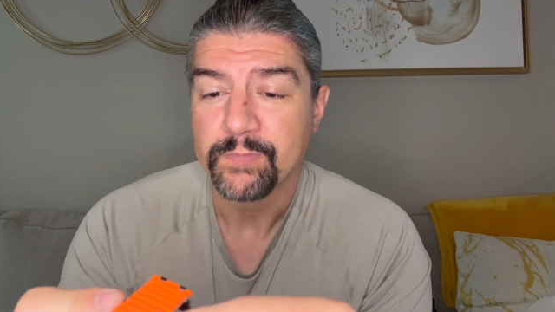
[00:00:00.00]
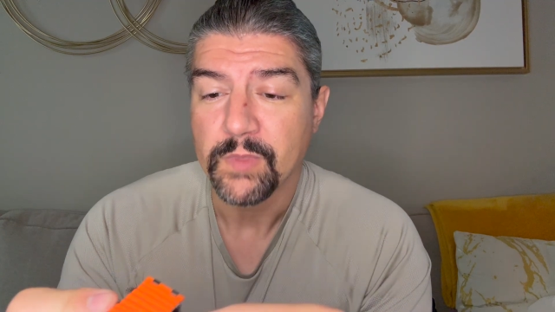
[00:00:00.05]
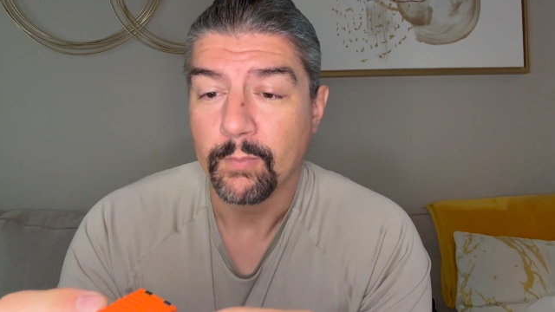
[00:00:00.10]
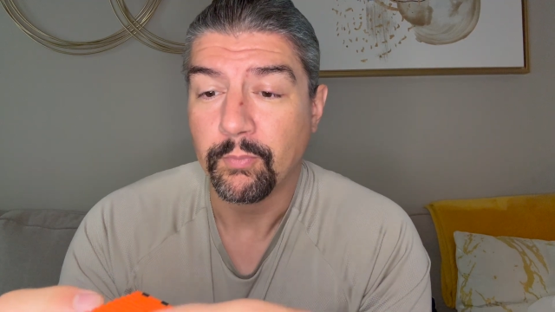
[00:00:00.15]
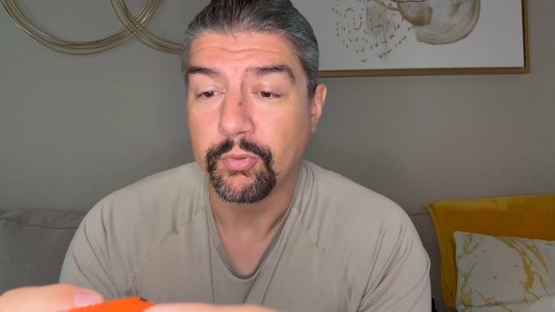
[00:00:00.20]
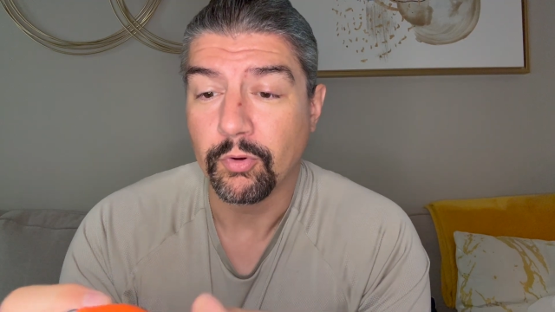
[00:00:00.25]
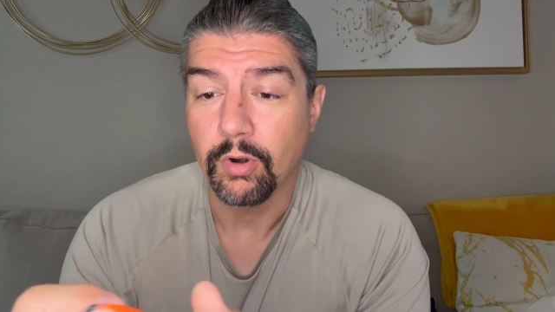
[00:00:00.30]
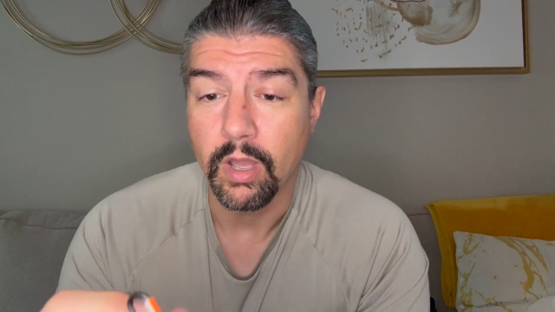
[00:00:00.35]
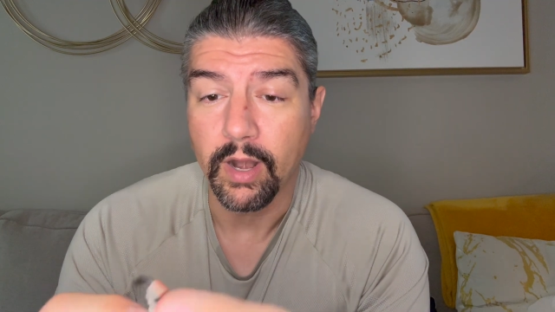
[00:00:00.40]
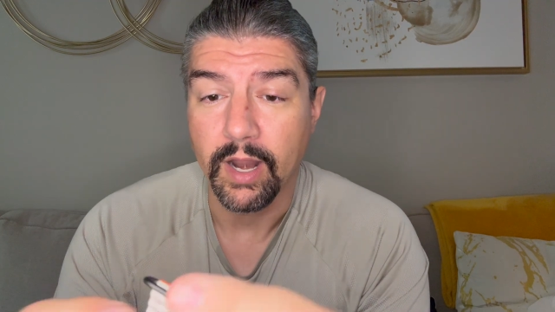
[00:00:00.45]

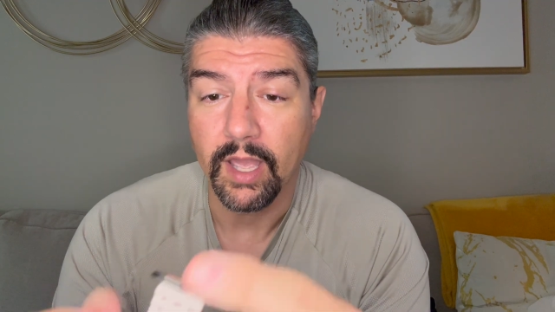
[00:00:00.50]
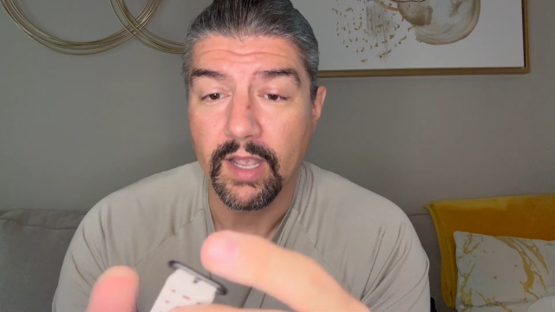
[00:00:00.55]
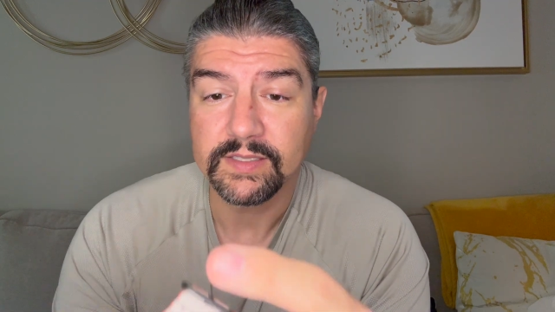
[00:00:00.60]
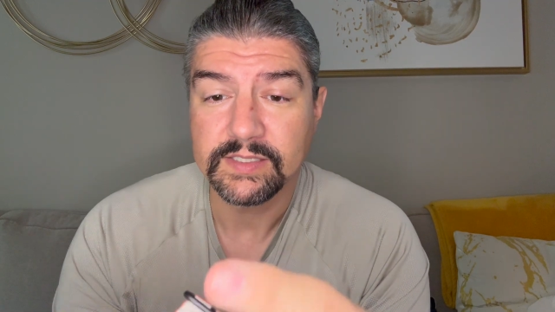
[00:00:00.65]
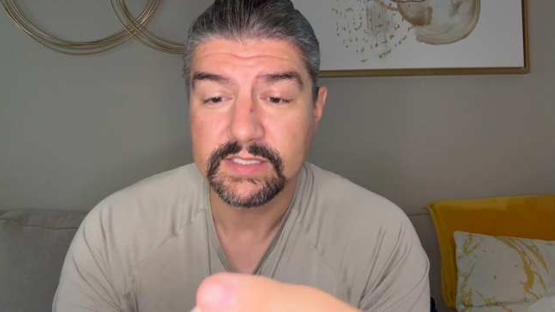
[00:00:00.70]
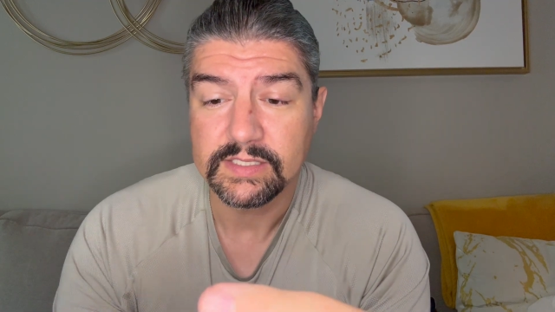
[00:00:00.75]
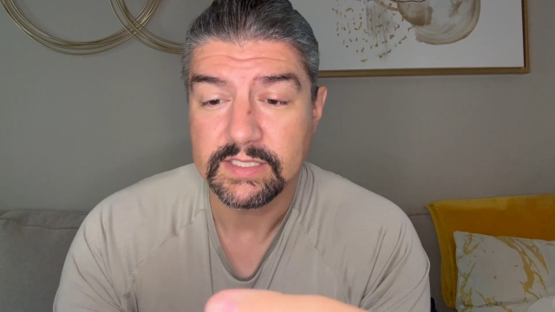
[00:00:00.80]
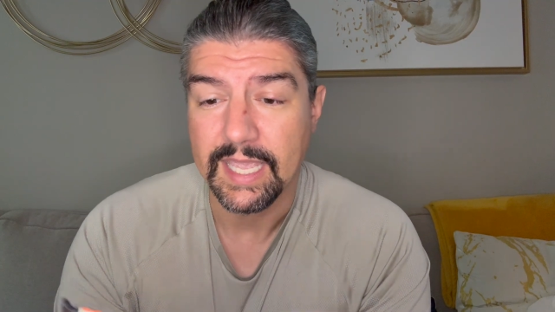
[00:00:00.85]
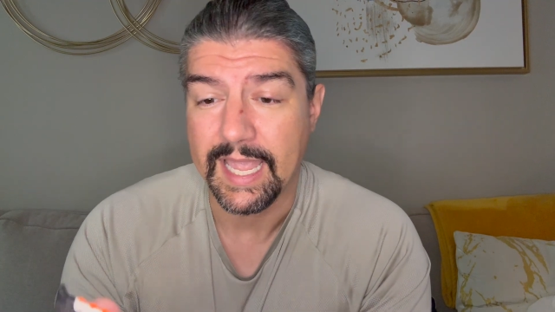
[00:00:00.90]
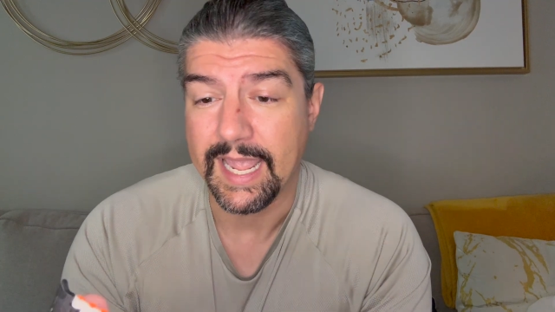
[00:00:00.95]

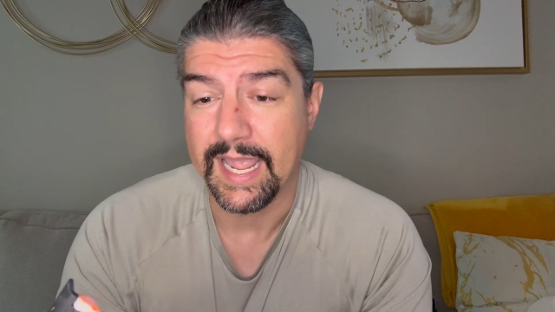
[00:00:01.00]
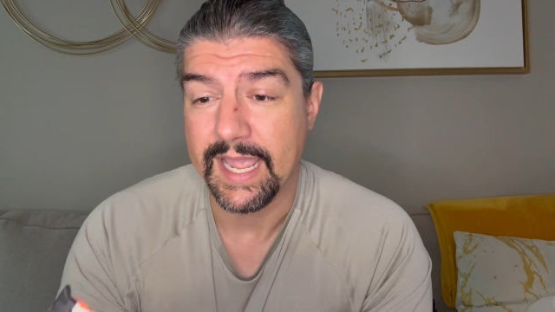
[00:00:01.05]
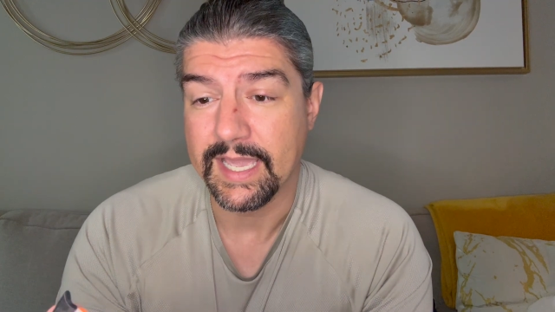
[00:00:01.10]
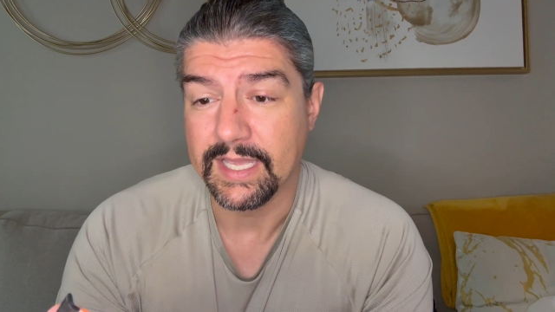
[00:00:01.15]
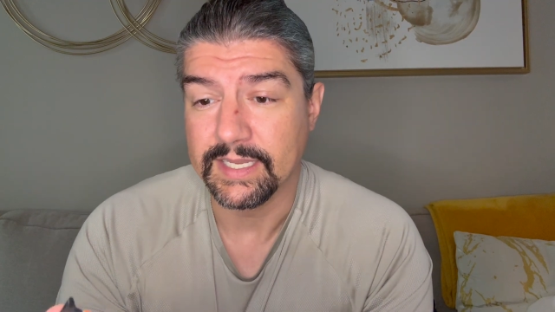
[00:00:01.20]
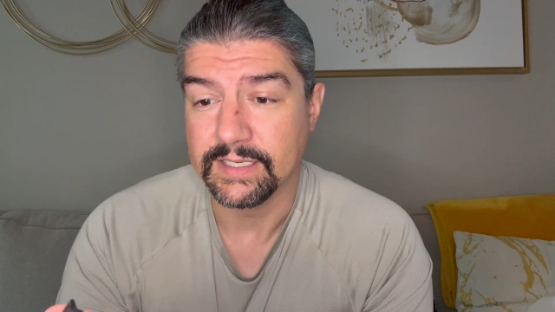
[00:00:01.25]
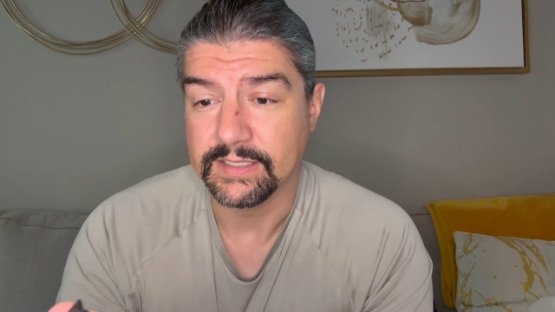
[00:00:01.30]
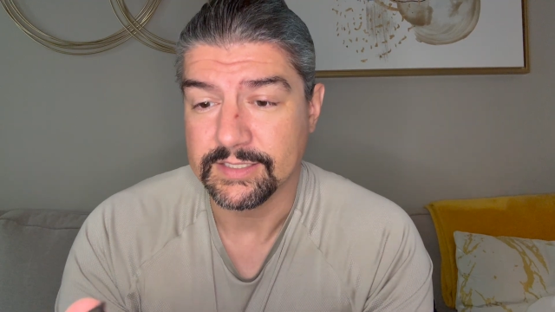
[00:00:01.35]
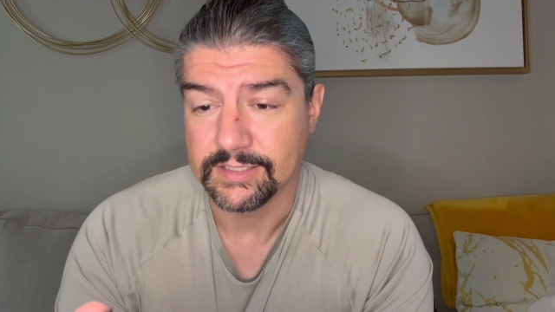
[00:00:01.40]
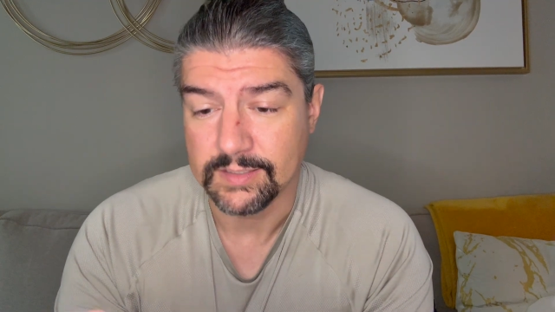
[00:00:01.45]
product,
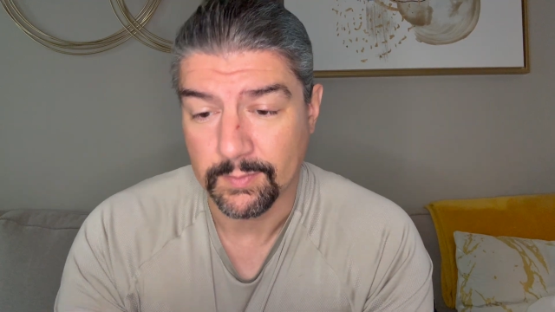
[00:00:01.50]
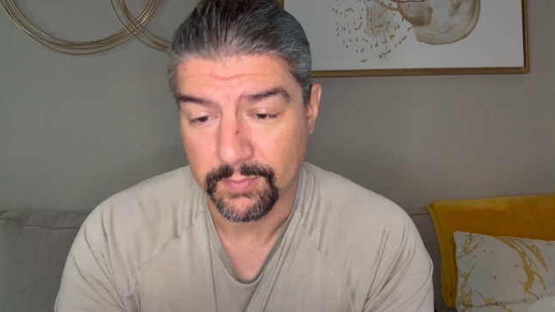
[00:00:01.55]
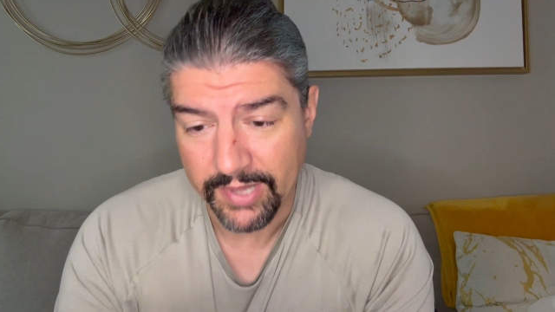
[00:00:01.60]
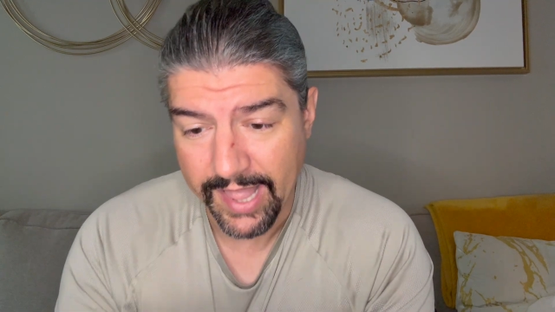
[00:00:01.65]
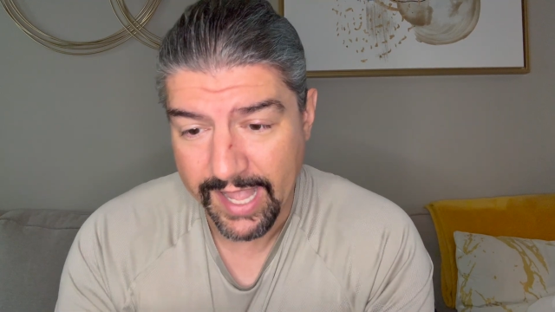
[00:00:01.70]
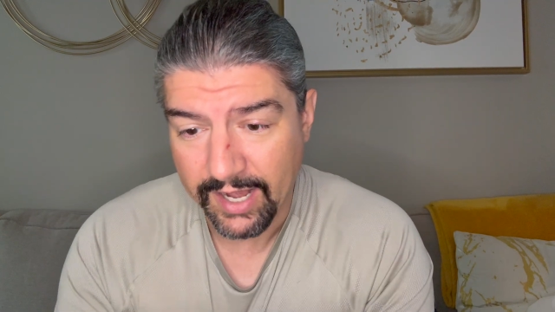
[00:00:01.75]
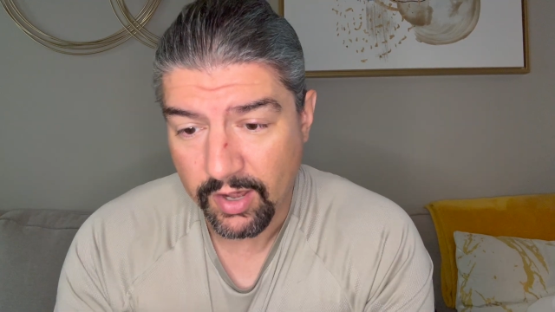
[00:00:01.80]
and the black